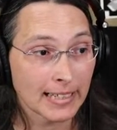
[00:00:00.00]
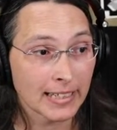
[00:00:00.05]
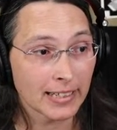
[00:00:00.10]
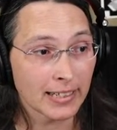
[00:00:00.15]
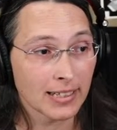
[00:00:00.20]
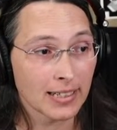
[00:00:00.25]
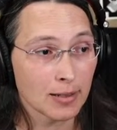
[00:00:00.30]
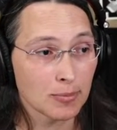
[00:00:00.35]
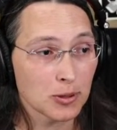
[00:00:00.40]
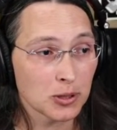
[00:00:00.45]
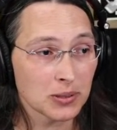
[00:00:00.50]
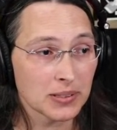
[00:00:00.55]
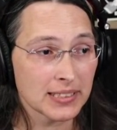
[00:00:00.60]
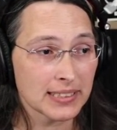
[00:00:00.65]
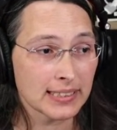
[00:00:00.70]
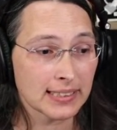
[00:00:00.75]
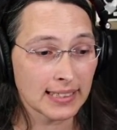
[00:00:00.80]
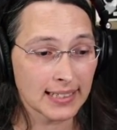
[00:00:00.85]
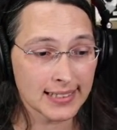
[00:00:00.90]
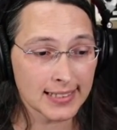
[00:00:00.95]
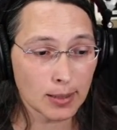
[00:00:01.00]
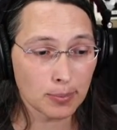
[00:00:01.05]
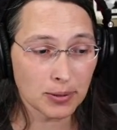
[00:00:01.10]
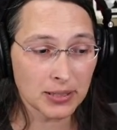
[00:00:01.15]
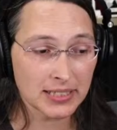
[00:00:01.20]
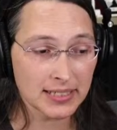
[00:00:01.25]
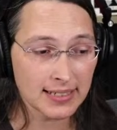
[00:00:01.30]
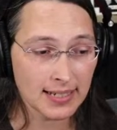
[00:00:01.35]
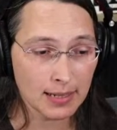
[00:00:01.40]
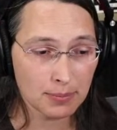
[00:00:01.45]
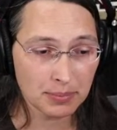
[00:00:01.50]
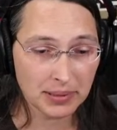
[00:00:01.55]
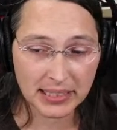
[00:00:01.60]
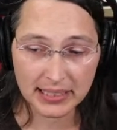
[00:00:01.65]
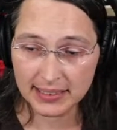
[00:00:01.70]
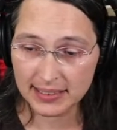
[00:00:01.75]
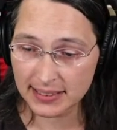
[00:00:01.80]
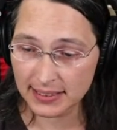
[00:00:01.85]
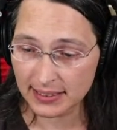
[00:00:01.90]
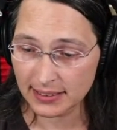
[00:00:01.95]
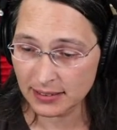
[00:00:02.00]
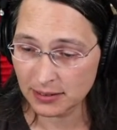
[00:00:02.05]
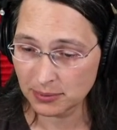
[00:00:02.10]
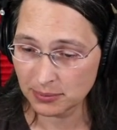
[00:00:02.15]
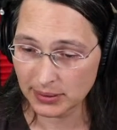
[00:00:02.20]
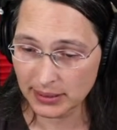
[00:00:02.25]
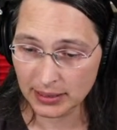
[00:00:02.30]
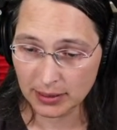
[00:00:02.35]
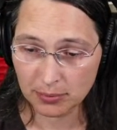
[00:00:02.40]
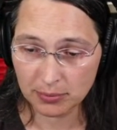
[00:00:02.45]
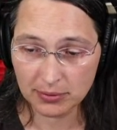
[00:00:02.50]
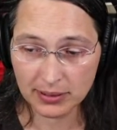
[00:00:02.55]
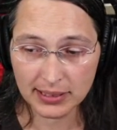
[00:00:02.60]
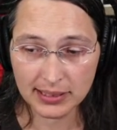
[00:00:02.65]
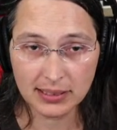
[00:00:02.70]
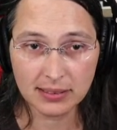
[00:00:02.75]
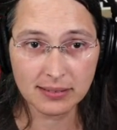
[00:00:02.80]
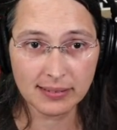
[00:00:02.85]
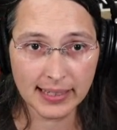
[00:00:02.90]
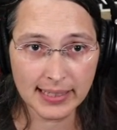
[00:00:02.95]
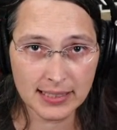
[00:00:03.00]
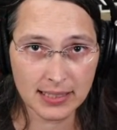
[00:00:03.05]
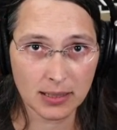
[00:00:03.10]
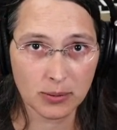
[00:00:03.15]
And I'm doing this as a separate step because this is really, really crazy.